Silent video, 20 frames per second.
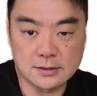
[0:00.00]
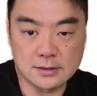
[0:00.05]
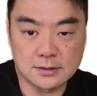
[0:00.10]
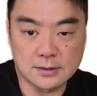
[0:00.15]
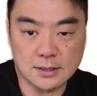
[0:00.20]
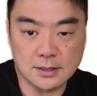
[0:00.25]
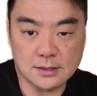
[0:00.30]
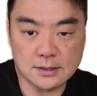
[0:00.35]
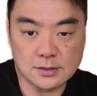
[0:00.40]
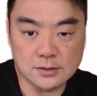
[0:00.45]

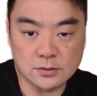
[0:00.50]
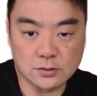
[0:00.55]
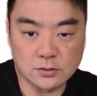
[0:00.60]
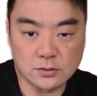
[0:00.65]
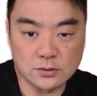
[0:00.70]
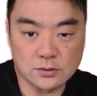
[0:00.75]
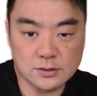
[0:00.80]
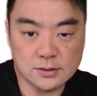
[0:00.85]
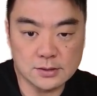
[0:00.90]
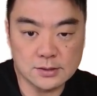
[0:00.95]
data
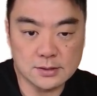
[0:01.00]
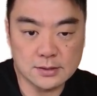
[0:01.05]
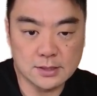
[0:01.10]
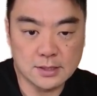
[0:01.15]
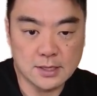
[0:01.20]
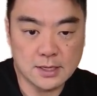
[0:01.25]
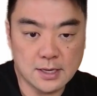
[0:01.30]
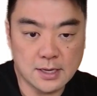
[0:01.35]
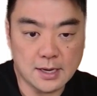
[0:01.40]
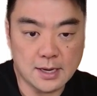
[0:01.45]
stores,
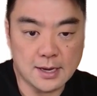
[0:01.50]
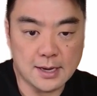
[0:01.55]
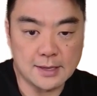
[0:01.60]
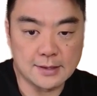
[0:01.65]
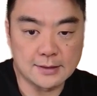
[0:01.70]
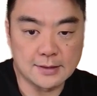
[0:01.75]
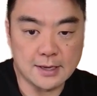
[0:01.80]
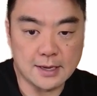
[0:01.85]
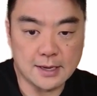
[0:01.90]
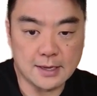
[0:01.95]

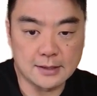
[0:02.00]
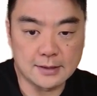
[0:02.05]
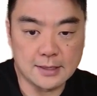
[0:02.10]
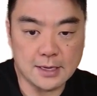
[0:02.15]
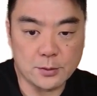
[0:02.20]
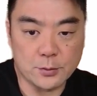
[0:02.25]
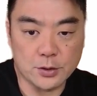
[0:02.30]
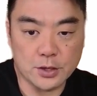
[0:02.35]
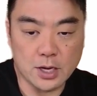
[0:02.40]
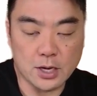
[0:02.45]
and then
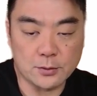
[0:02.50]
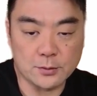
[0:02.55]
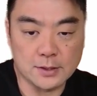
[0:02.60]
there we go.